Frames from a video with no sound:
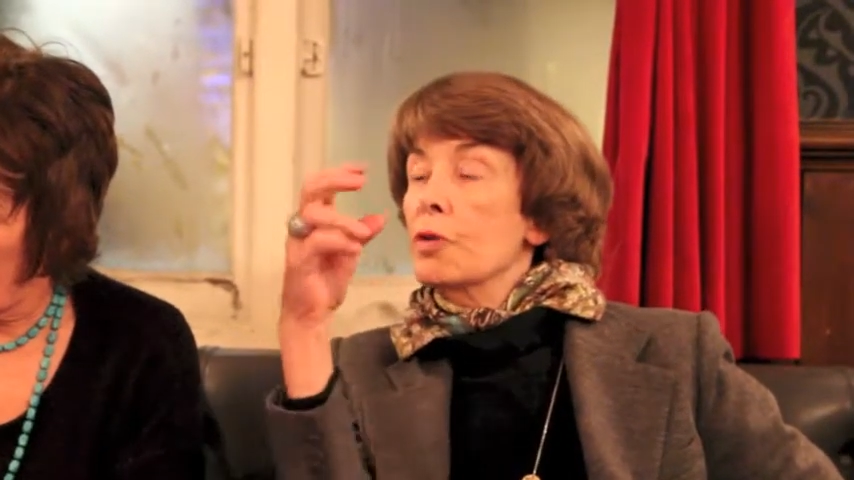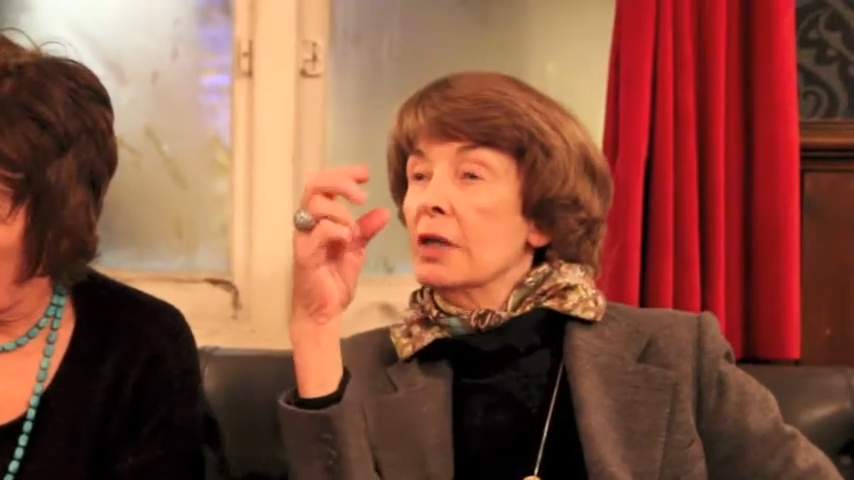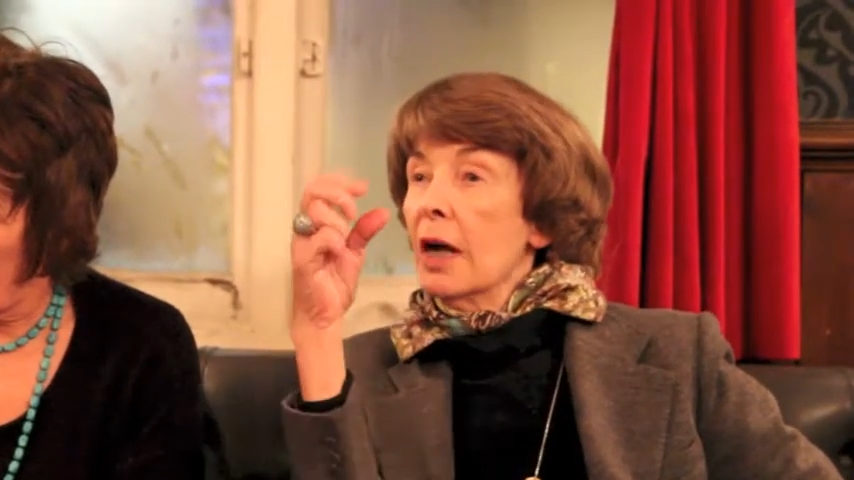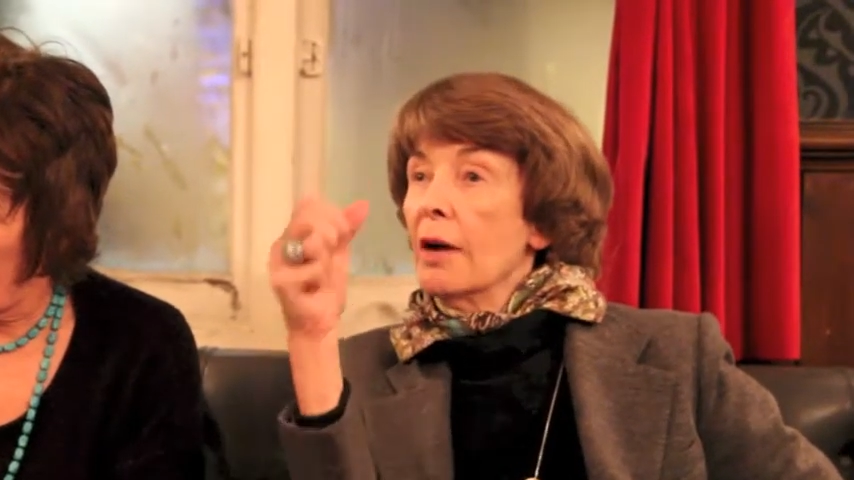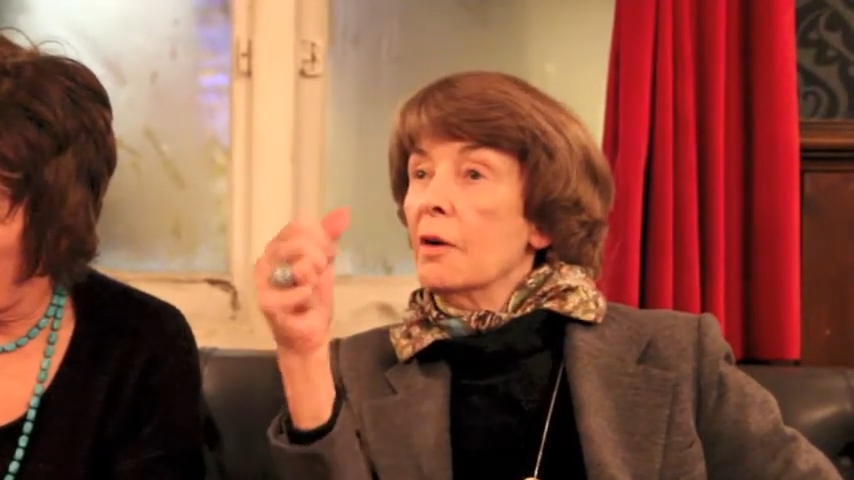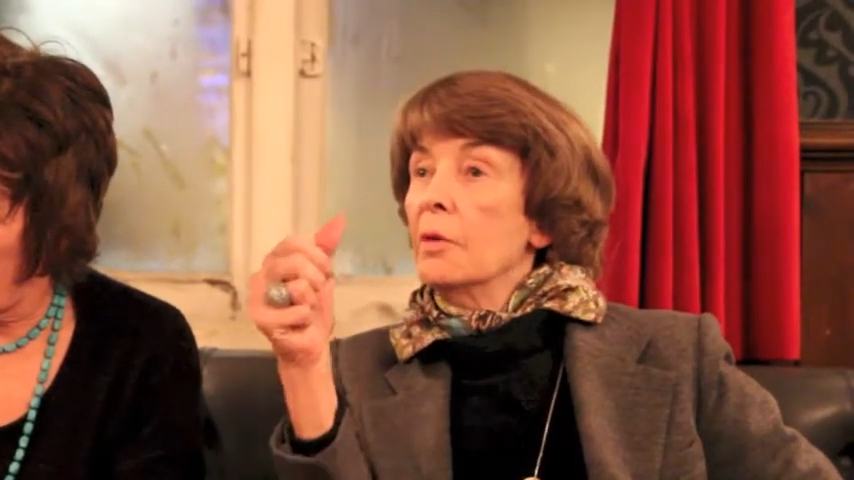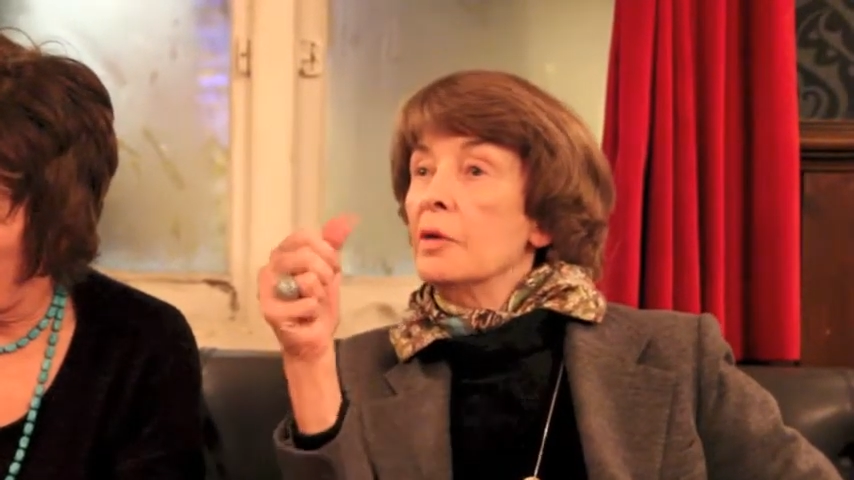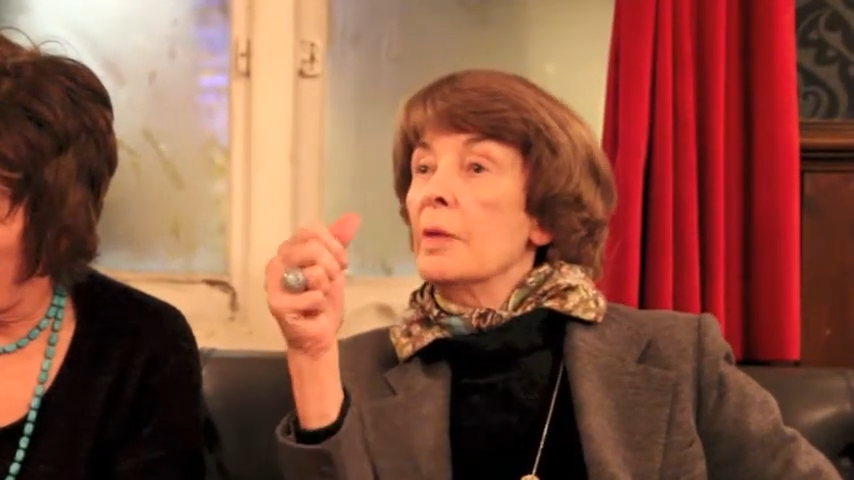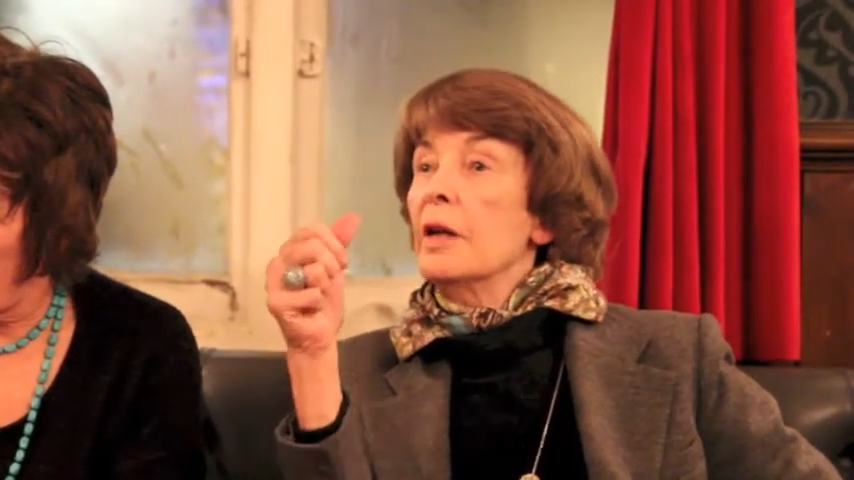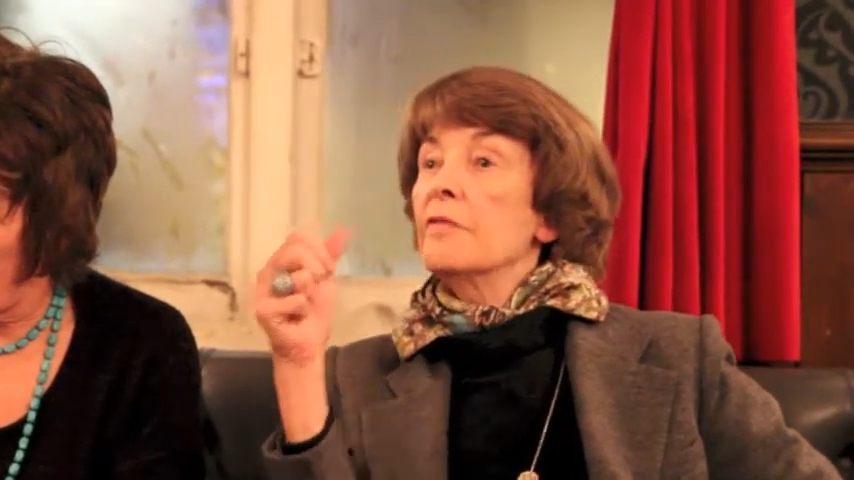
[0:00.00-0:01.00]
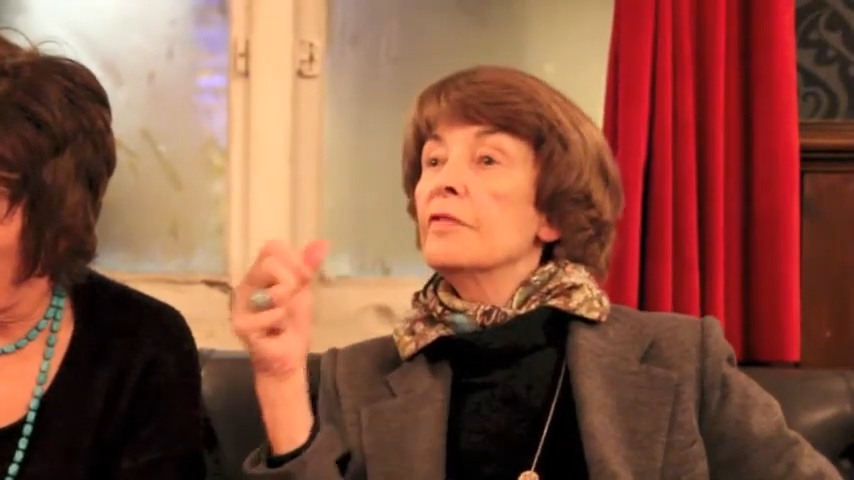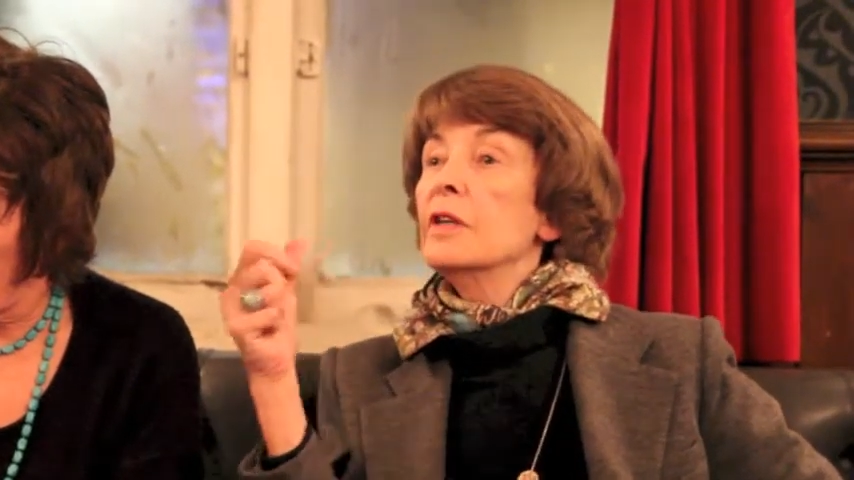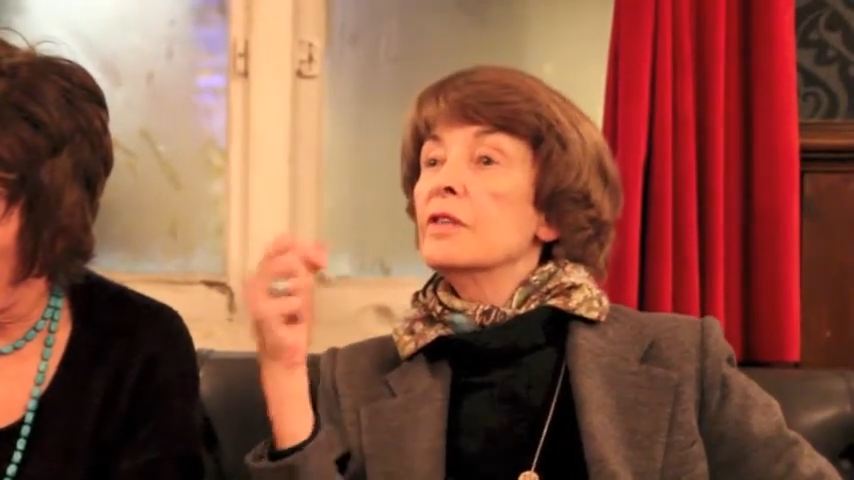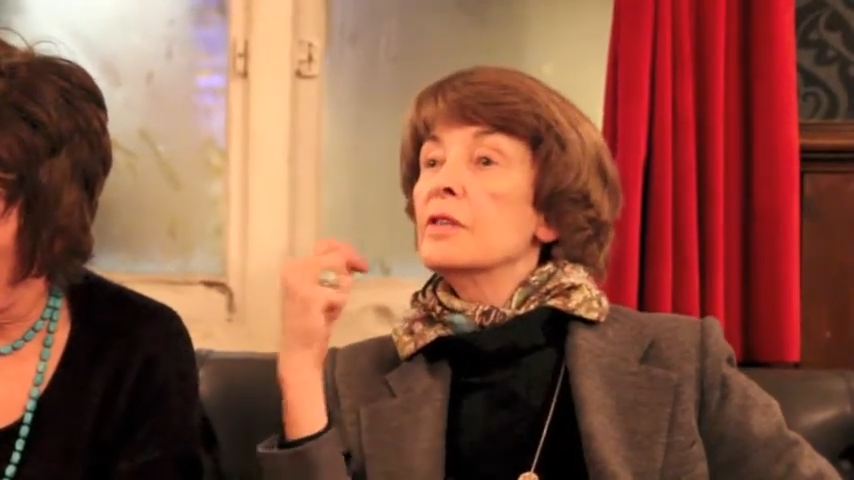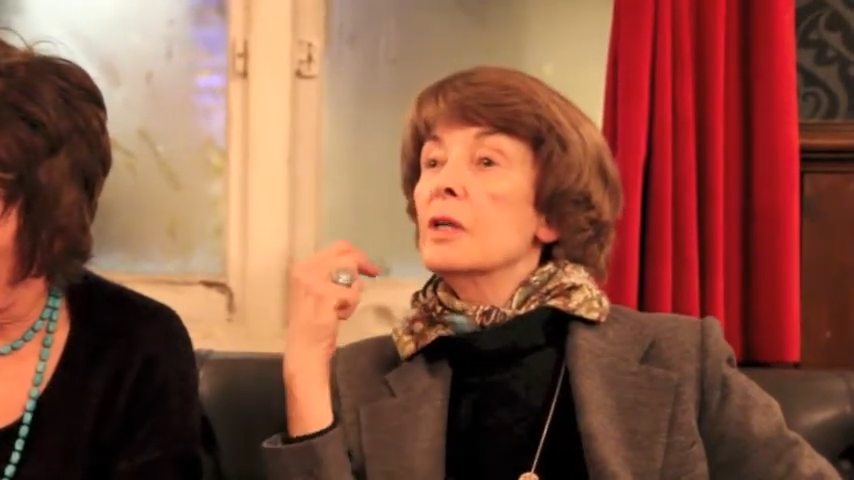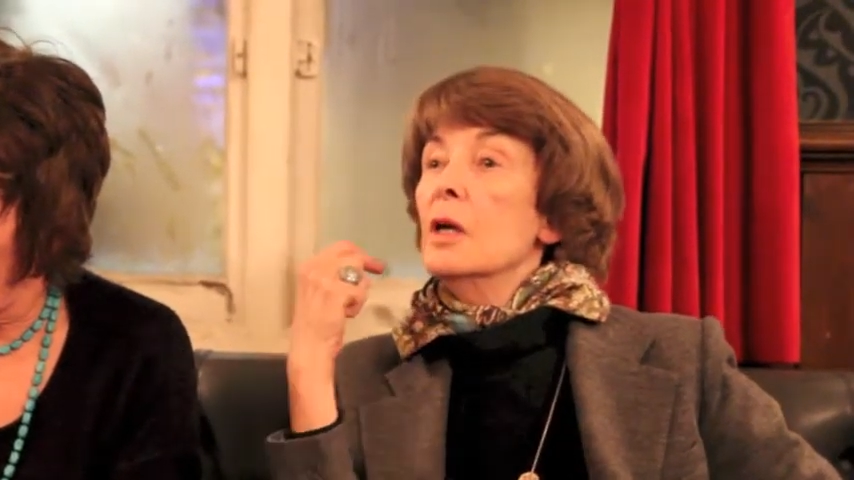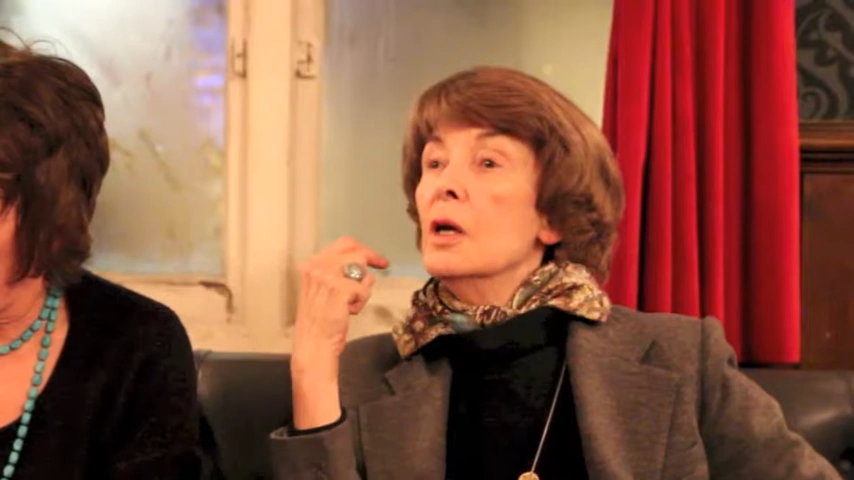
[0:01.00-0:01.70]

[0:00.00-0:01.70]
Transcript: retirement benefits,